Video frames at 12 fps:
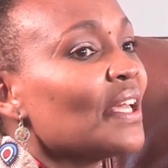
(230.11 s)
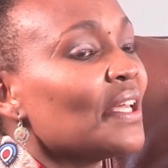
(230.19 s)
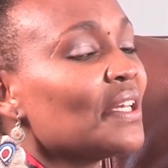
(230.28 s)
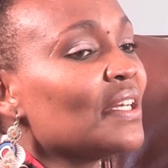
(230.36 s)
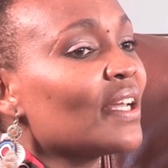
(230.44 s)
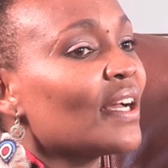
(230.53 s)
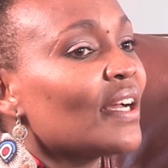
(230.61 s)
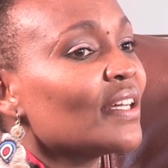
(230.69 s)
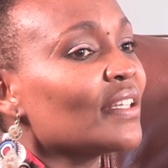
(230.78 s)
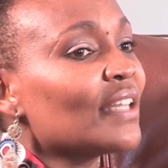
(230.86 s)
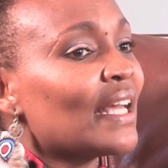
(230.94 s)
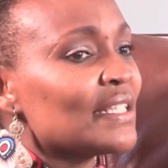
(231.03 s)
And
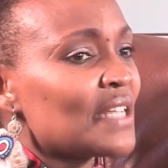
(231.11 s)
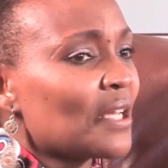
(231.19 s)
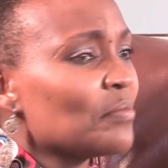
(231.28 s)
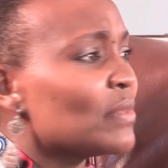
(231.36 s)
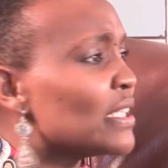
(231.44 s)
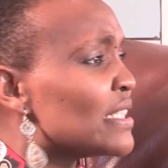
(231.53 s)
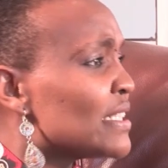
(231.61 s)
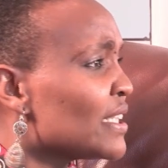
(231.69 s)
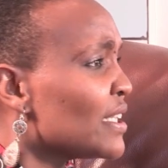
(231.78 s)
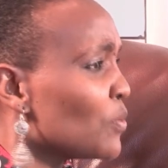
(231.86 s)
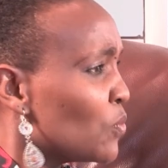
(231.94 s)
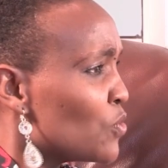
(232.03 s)
that time they
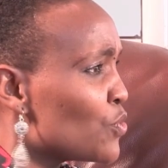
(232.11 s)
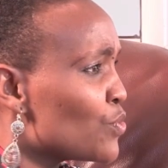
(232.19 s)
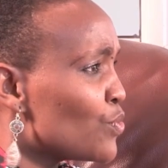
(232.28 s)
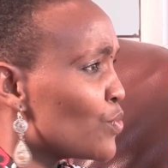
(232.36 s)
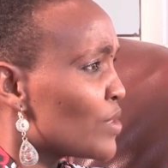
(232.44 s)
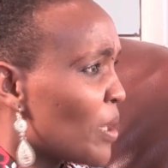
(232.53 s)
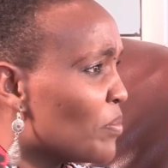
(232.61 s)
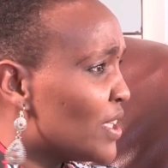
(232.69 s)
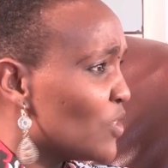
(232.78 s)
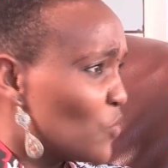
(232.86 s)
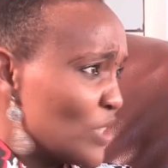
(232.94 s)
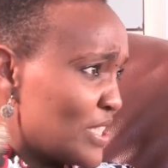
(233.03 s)
said they want to do
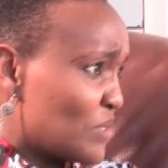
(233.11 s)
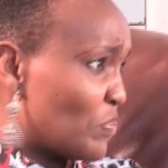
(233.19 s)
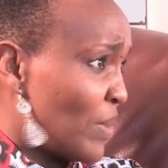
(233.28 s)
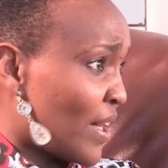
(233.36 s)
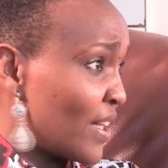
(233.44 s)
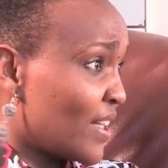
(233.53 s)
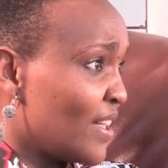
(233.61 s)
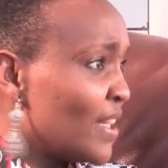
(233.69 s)
something on his back.